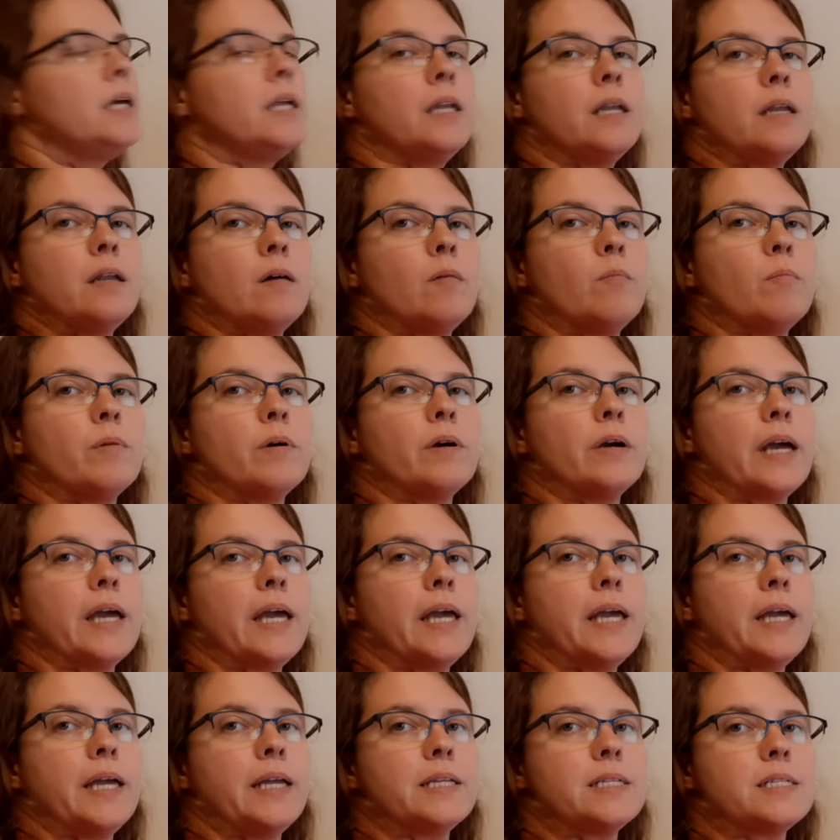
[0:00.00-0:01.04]
Number
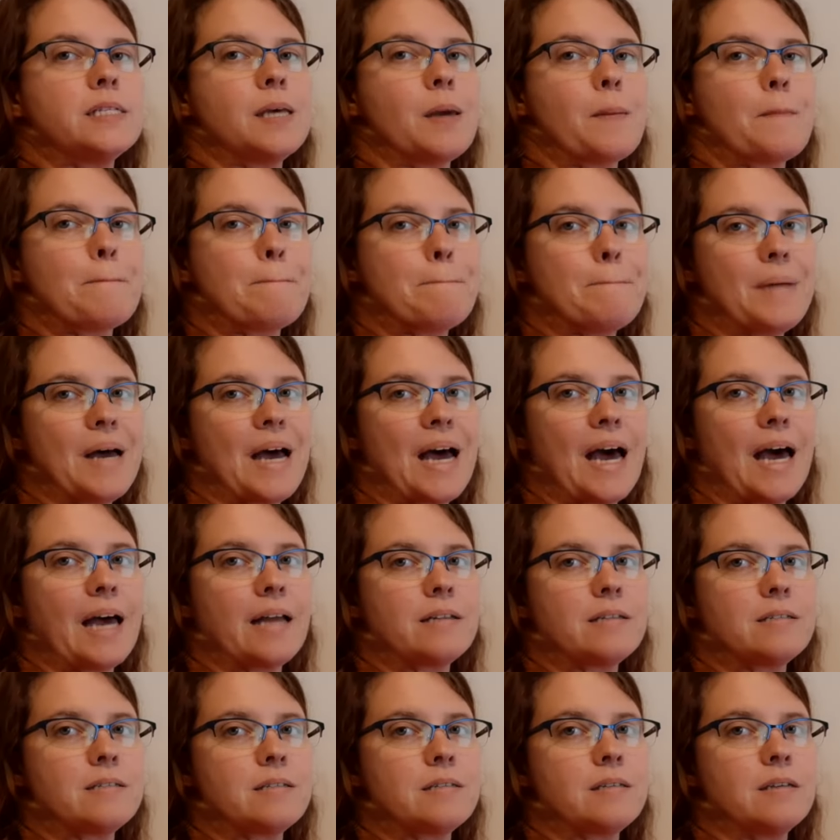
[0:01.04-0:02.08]
eight,
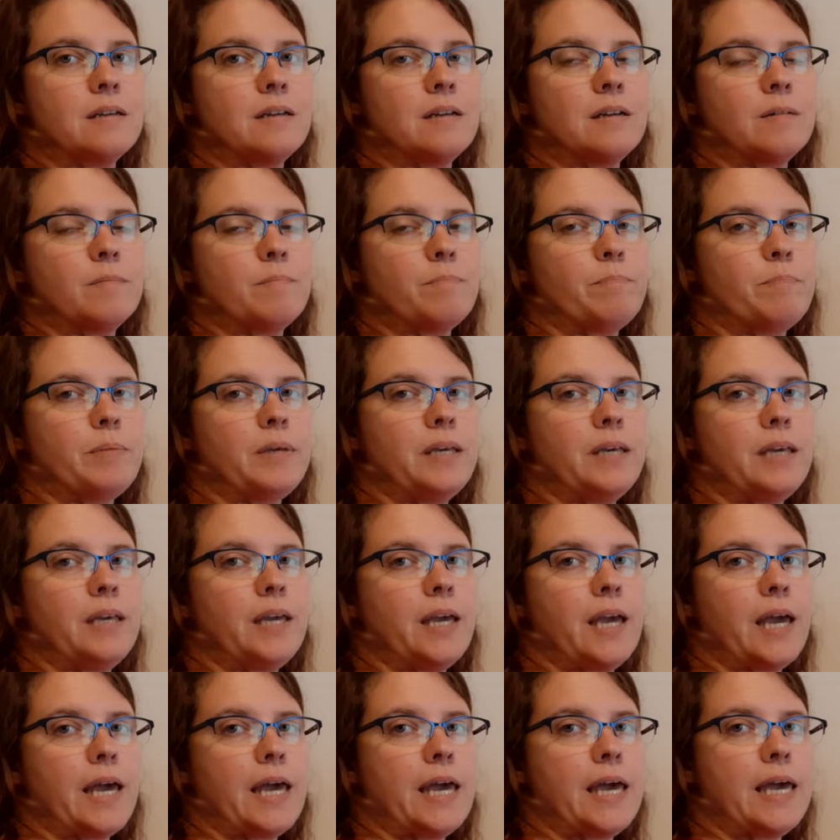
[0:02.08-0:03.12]
bat.
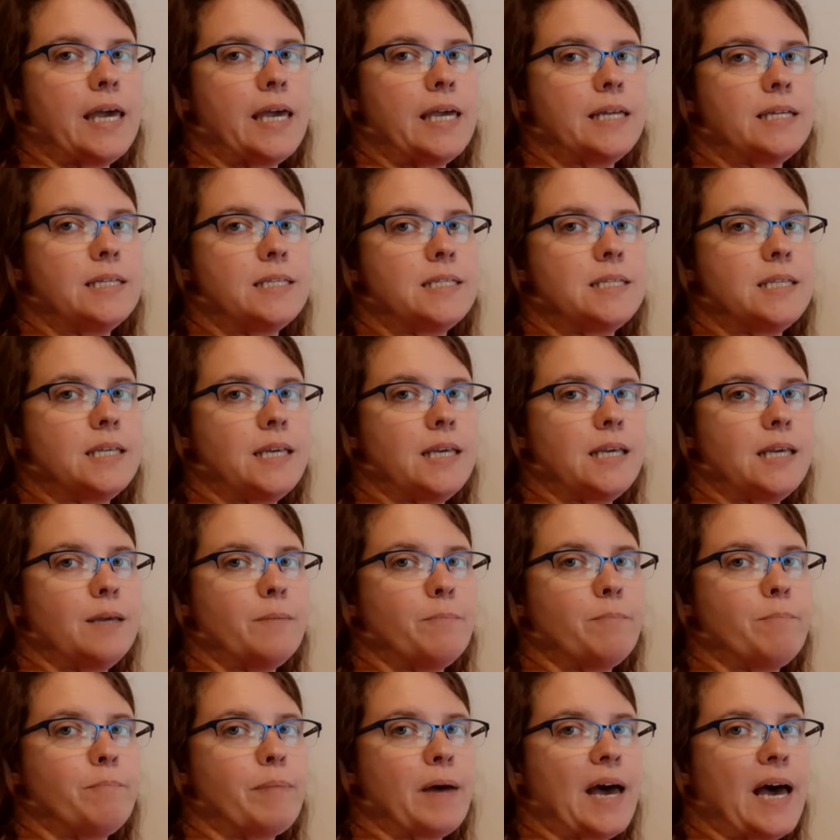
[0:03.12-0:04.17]
B A
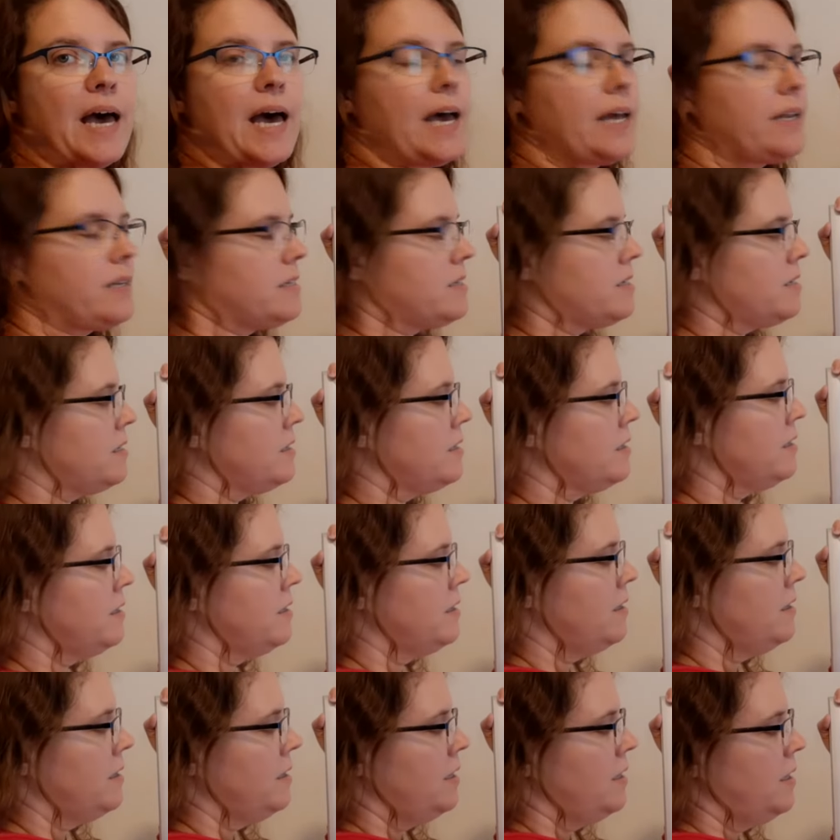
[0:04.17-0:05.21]
T, bat.
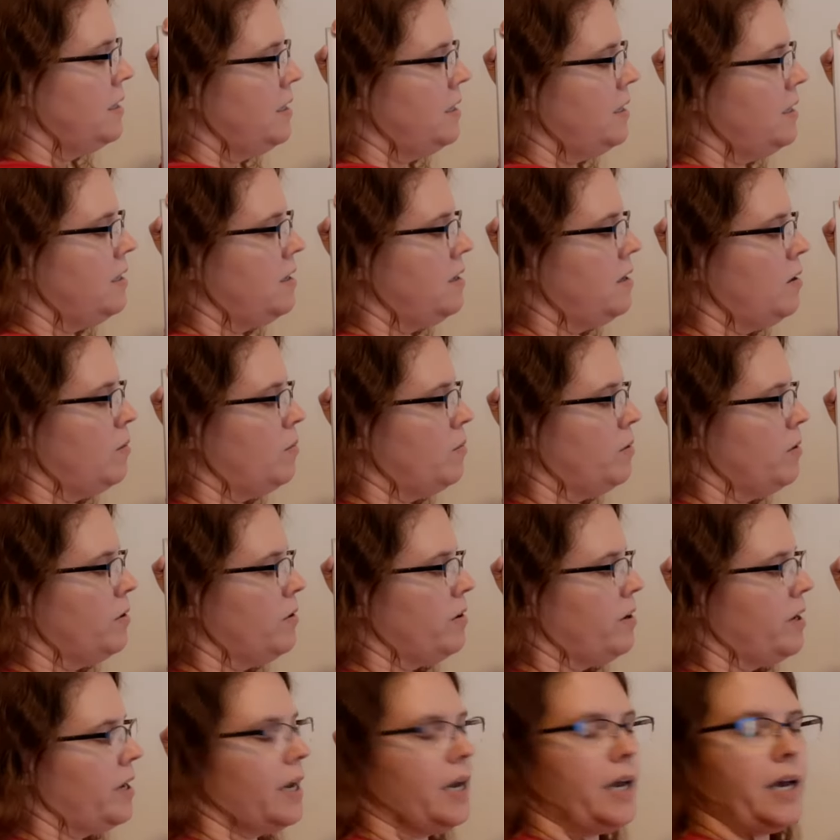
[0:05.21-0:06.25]
Number
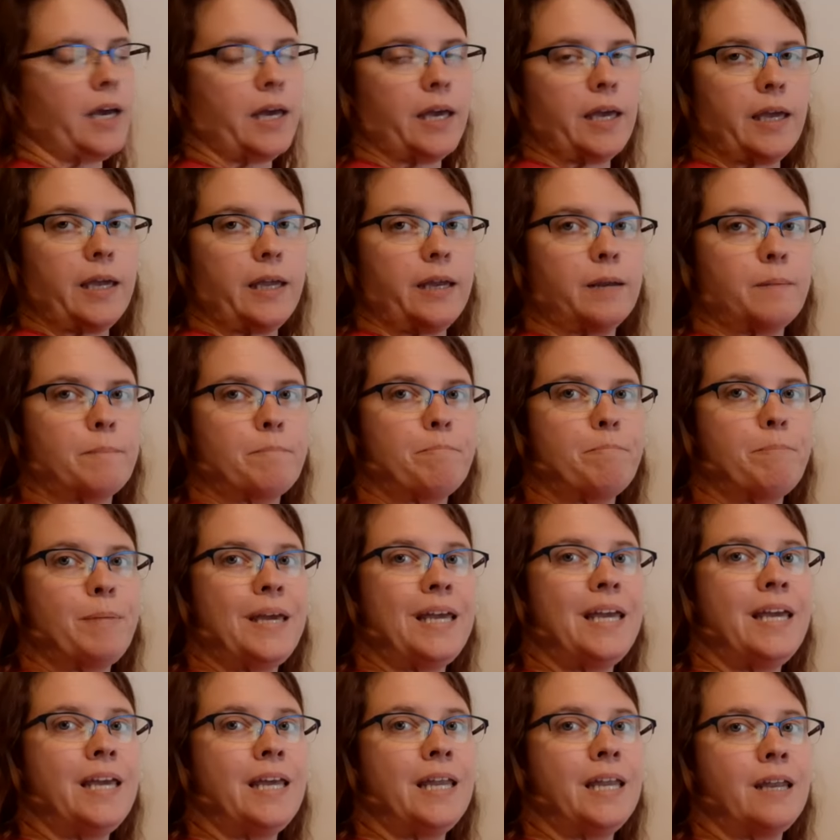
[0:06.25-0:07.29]
nine,
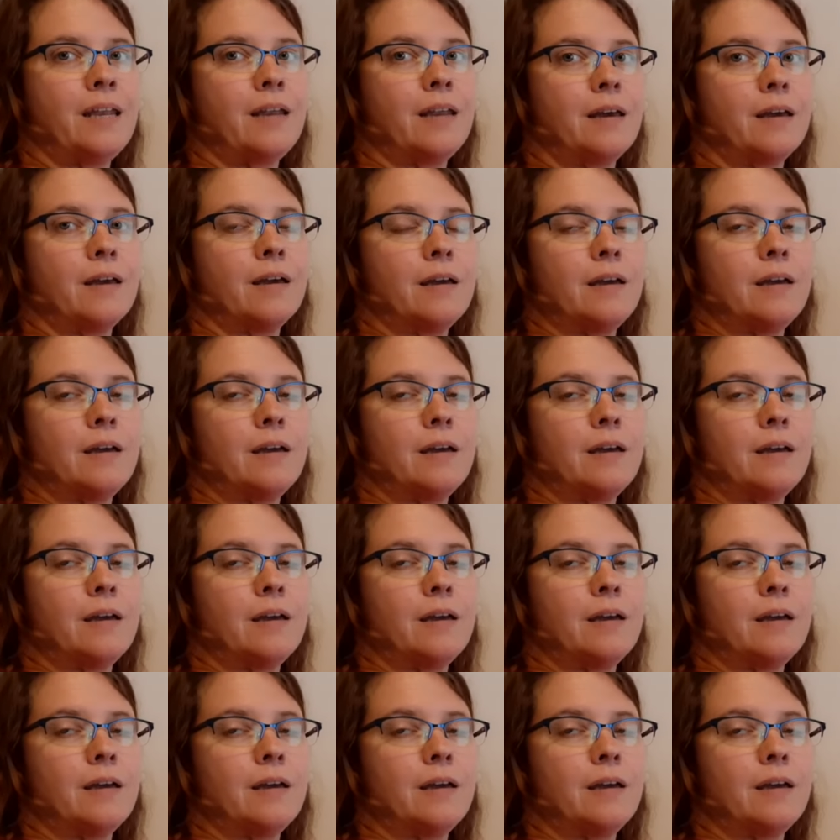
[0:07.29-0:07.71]
pin,